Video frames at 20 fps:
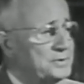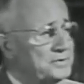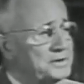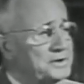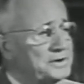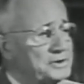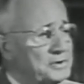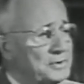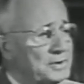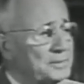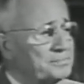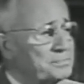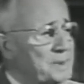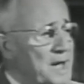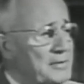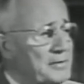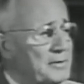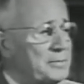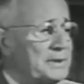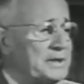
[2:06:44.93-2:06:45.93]
and you will
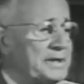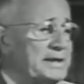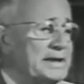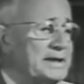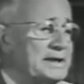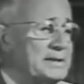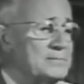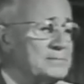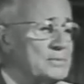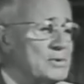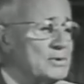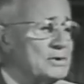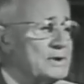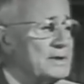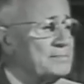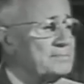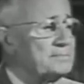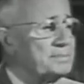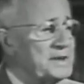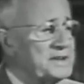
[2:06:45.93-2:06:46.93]
probably get a more
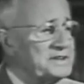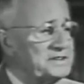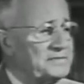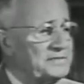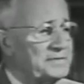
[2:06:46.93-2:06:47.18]
impressive